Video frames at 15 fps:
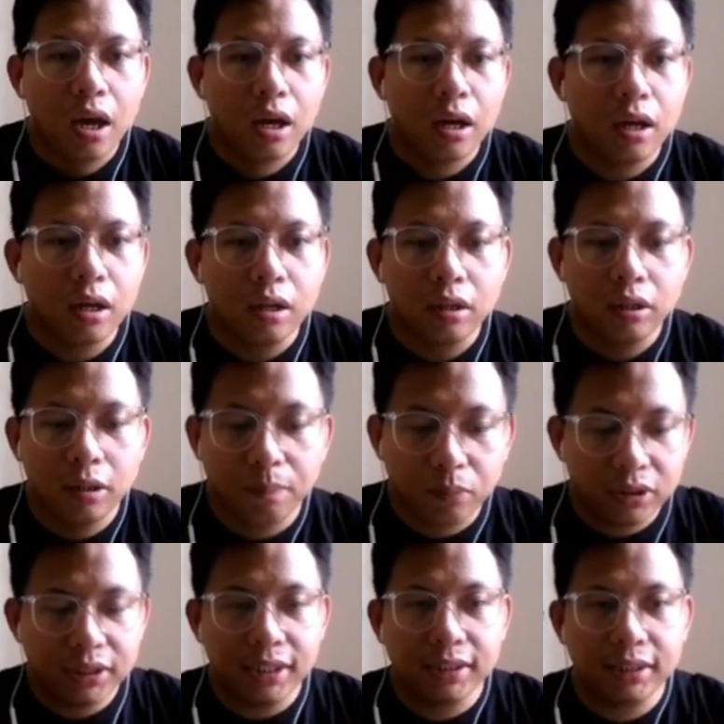the
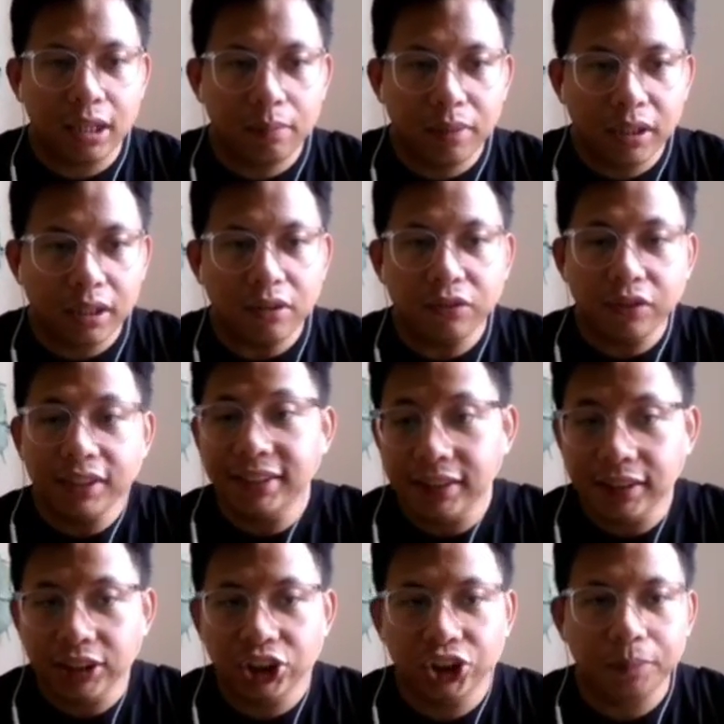process can become
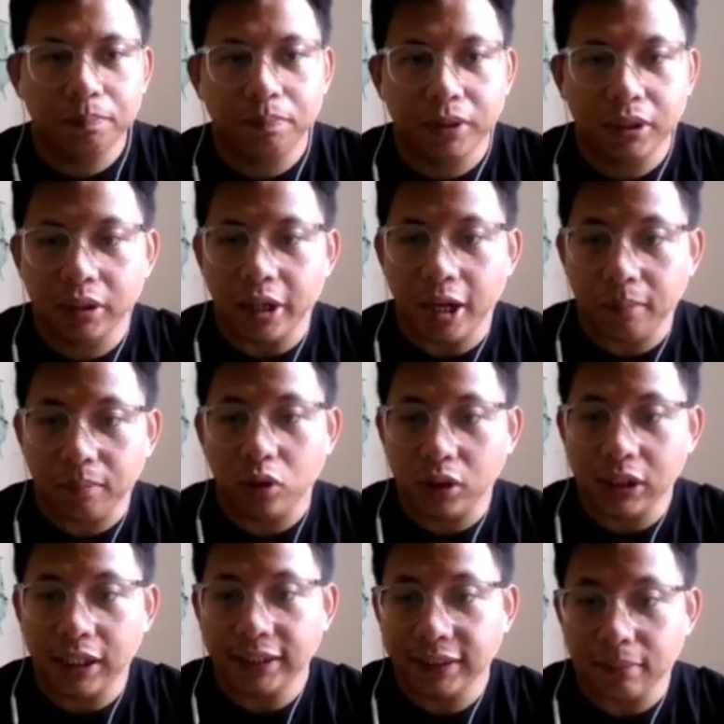faster, cheaper, and more
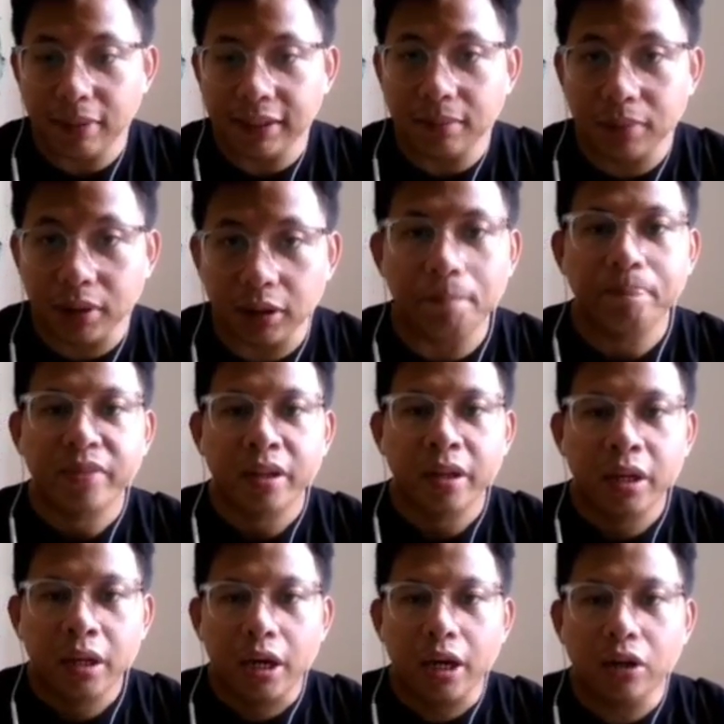customizable.
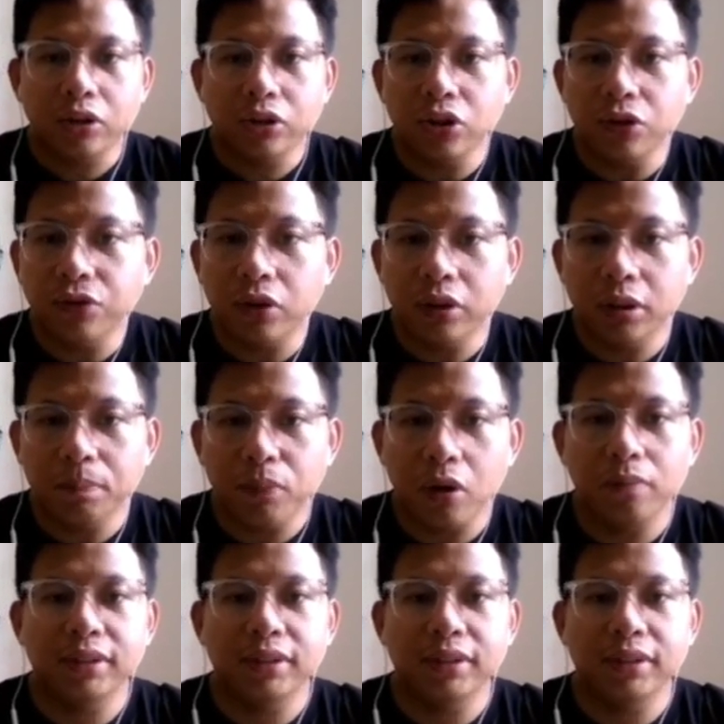And also for the problem